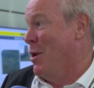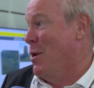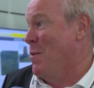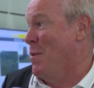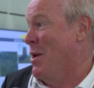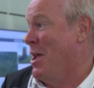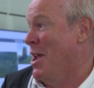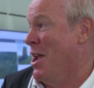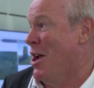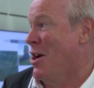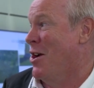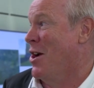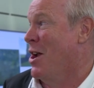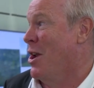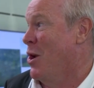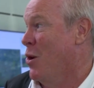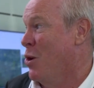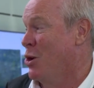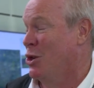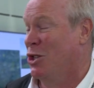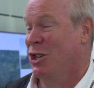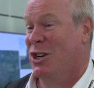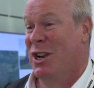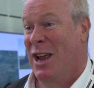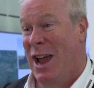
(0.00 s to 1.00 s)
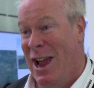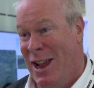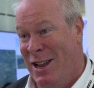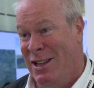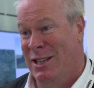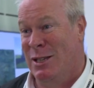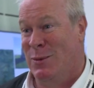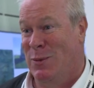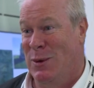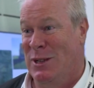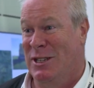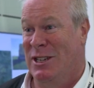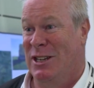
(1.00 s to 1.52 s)
to be here and launch it at
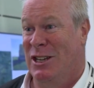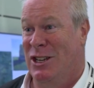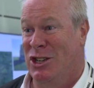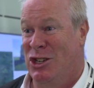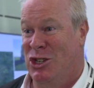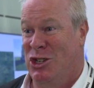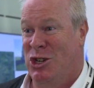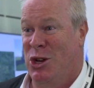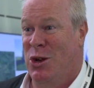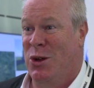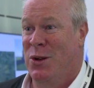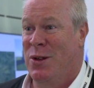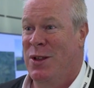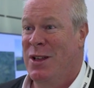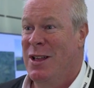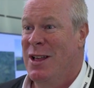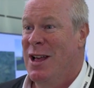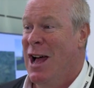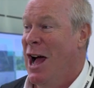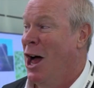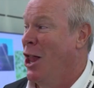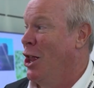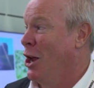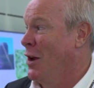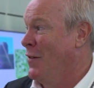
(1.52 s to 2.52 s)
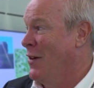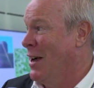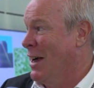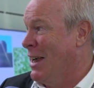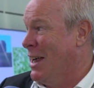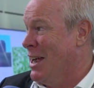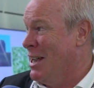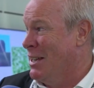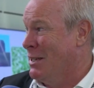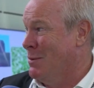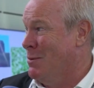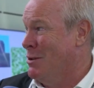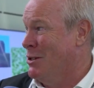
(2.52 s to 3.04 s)
this particular show. A lot of our
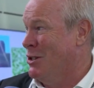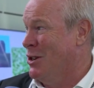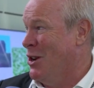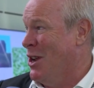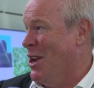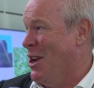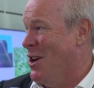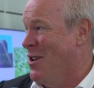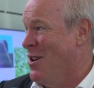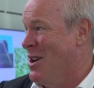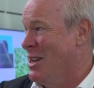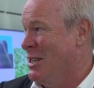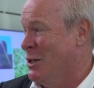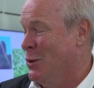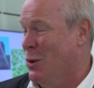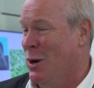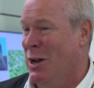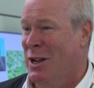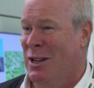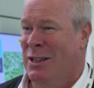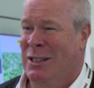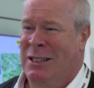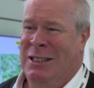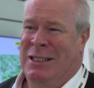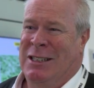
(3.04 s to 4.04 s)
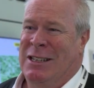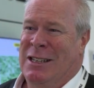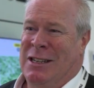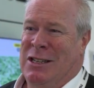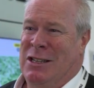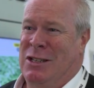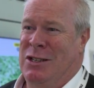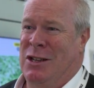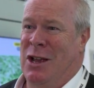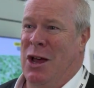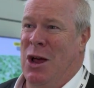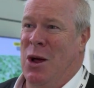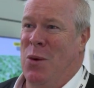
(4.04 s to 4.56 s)
customers are here as well,
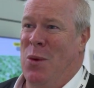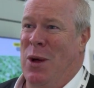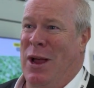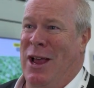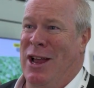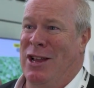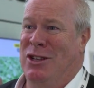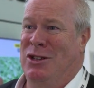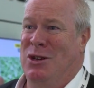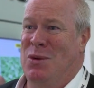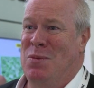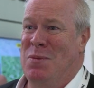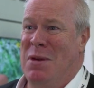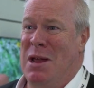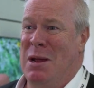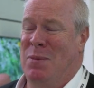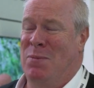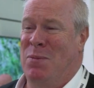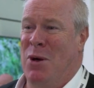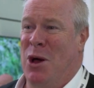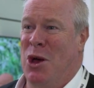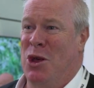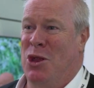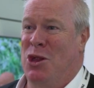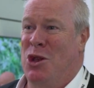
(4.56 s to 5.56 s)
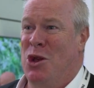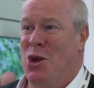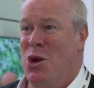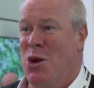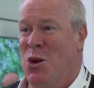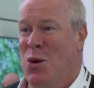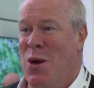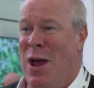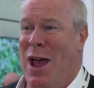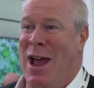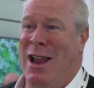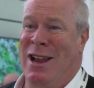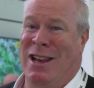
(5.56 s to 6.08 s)
so we get to meet both
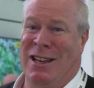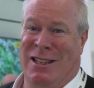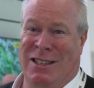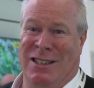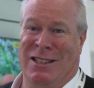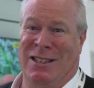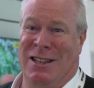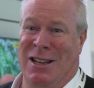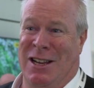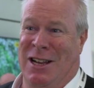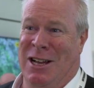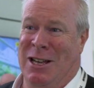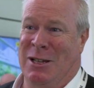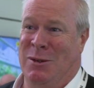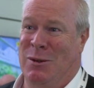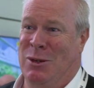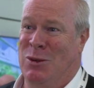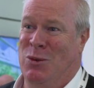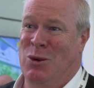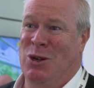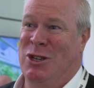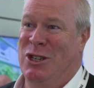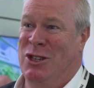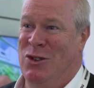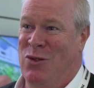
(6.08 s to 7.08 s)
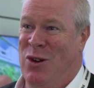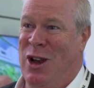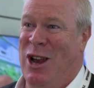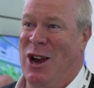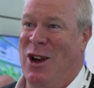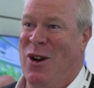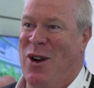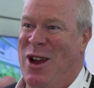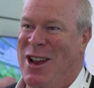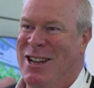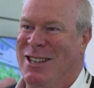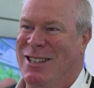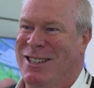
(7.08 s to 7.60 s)
new and existing customers, which is really
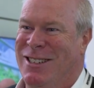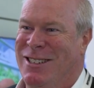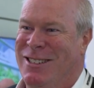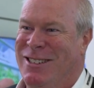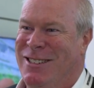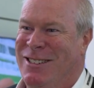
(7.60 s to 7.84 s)
great.